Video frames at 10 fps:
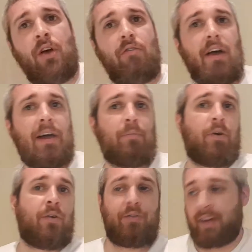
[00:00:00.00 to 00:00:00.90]
Right,
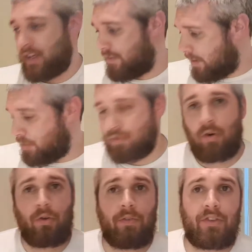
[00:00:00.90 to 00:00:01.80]
well, thank you very much,
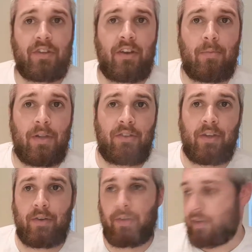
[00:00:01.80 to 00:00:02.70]
Loaded, for sending me this
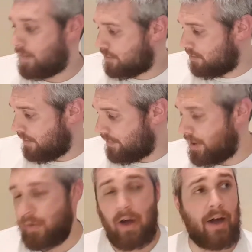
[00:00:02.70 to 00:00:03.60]
e-liquid out to
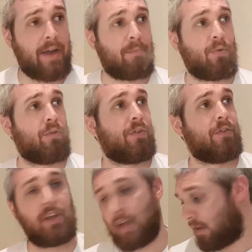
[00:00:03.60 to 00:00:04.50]
review. I am loving
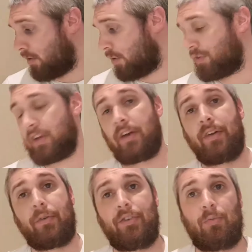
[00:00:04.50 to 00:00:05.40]
the Loaded
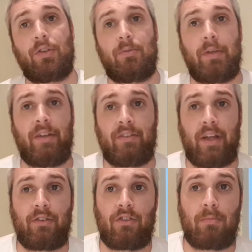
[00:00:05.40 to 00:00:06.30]
e-liquids which are being
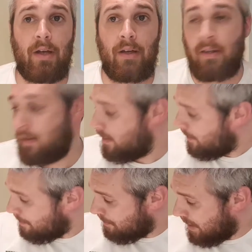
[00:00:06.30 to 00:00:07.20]
sent to me.
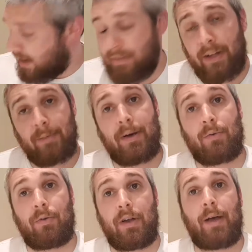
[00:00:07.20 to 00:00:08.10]
I haven't had a bad
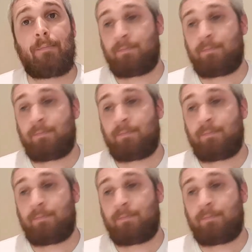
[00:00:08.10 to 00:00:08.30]
one yet.